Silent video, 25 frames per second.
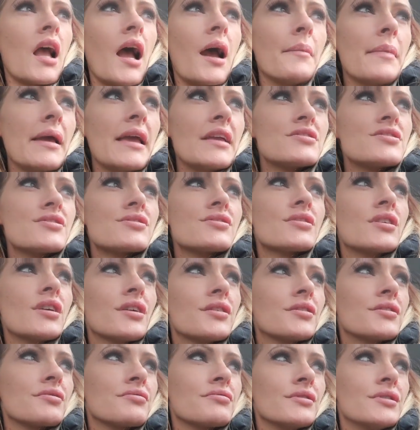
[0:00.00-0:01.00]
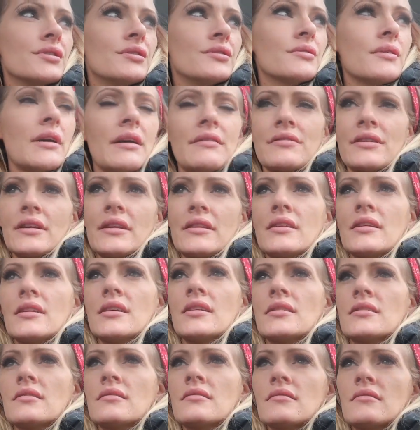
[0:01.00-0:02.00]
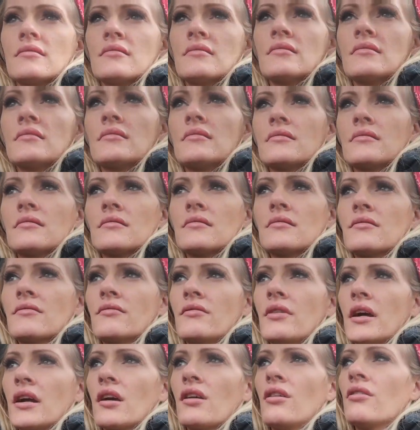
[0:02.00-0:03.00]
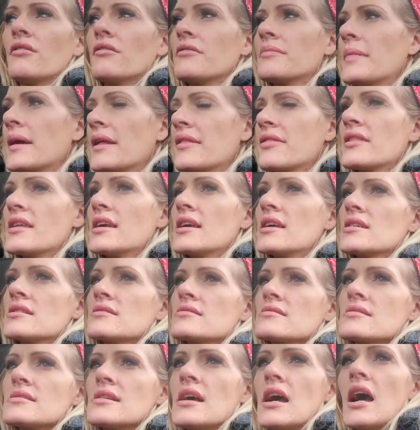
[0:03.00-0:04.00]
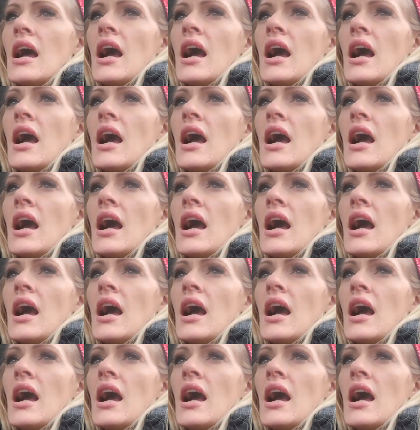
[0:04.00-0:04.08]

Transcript: I may just go through everything, like all of my things.